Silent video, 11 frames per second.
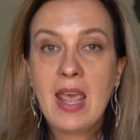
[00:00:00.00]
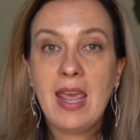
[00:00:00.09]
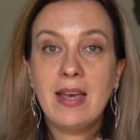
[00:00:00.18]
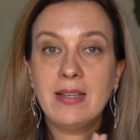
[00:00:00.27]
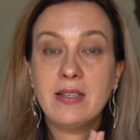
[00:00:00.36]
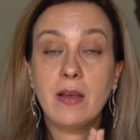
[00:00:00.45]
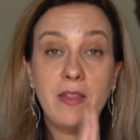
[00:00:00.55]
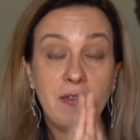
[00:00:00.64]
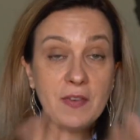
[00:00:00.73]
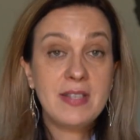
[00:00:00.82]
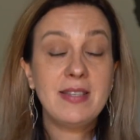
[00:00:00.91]
And the
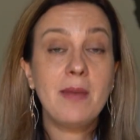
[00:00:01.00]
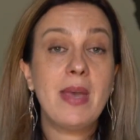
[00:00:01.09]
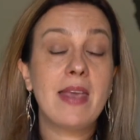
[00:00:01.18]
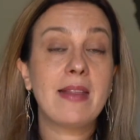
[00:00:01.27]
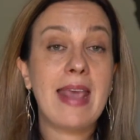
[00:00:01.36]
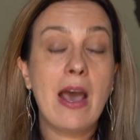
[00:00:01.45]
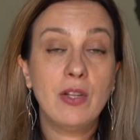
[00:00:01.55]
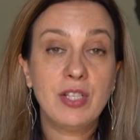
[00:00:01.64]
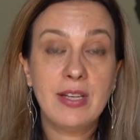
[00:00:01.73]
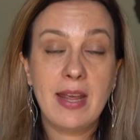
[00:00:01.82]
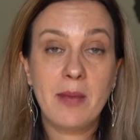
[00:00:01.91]
first time I
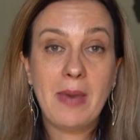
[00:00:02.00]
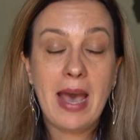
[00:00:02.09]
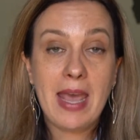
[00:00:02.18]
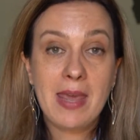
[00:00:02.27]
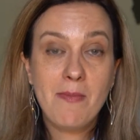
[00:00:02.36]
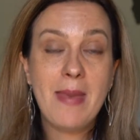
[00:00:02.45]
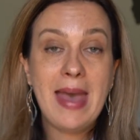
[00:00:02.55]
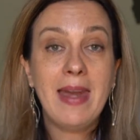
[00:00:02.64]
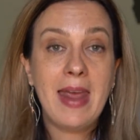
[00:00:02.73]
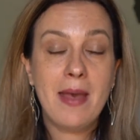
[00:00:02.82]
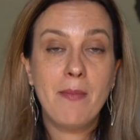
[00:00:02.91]
encountered him, I met
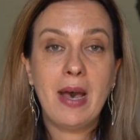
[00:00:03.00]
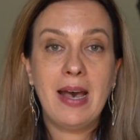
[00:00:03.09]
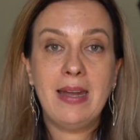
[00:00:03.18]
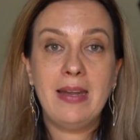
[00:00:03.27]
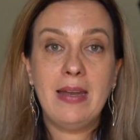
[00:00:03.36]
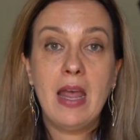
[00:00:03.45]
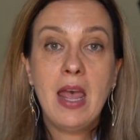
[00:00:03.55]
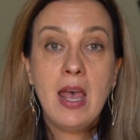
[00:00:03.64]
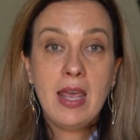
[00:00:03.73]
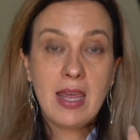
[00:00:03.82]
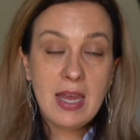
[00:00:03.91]
him at an
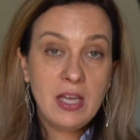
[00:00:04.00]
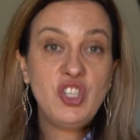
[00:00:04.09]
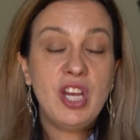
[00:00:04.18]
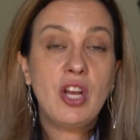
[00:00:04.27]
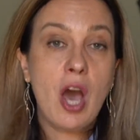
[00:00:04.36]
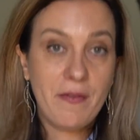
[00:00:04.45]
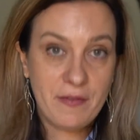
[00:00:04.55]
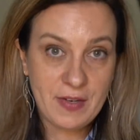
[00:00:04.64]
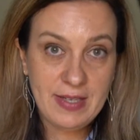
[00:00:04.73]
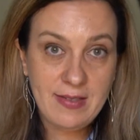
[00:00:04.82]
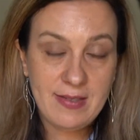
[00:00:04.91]
EG
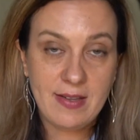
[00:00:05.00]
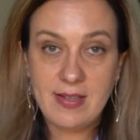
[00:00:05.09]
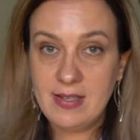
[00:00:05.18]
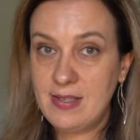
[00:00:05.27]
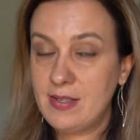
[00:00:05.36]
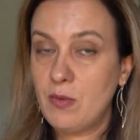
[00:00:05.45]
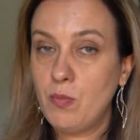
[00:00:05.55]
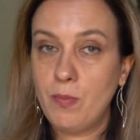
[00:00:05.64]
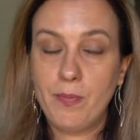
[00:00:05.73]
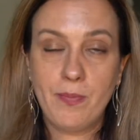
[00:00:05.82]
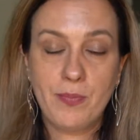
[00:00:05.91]
conference. This is a
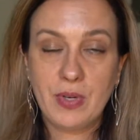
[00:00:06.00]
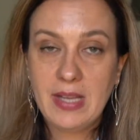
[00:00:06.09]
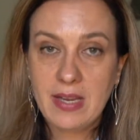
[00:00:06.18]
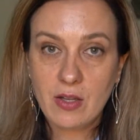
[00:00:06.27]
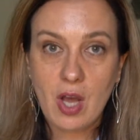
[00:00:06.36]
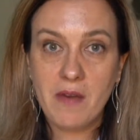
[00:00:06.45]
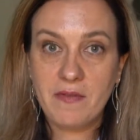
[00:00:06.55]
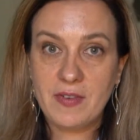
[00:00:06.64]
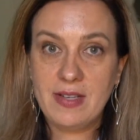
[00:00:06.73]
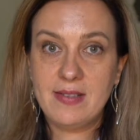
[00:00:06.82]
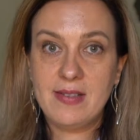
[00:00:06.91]
brilliant
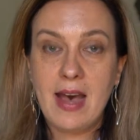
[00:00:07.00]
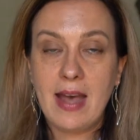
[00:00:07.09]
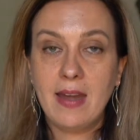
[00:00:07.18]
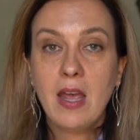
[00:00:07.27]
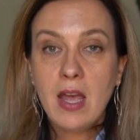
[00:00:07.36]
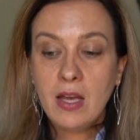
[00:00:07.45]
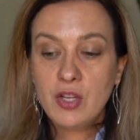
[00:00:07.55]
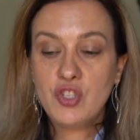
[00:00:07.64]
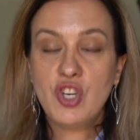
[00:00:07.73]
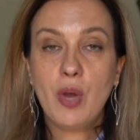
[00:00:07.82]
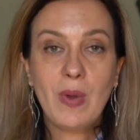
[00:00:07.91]
conference that
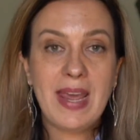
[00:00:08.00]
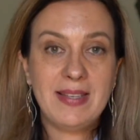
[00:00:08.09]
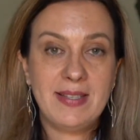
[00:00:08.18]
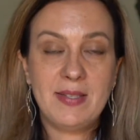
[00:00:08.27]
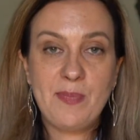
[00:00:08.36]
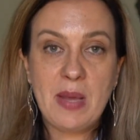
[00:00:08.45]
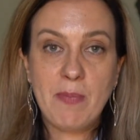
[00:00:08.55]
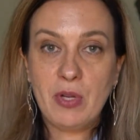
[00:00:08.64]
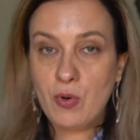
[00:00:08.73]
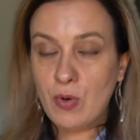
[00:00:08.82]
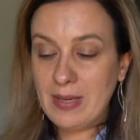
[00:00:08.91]
showcases
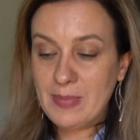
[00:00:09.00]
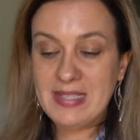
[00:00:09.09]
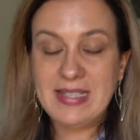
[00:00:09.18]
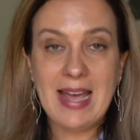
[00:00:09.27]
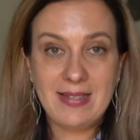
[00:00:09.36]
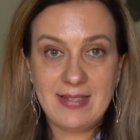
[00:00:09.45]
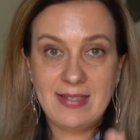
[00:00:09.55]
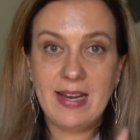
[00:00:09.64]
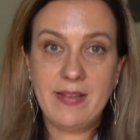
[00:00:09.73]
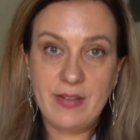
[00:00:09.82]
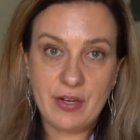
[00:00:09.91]
people who are
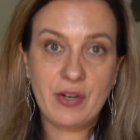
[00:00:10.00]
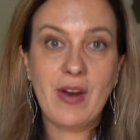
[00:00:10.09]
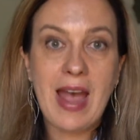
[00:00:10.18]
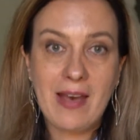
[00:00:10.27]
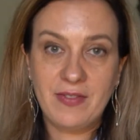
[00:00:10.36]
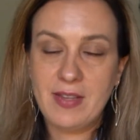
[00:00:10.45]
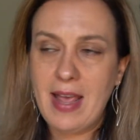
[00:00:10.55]
obsessed in their craft.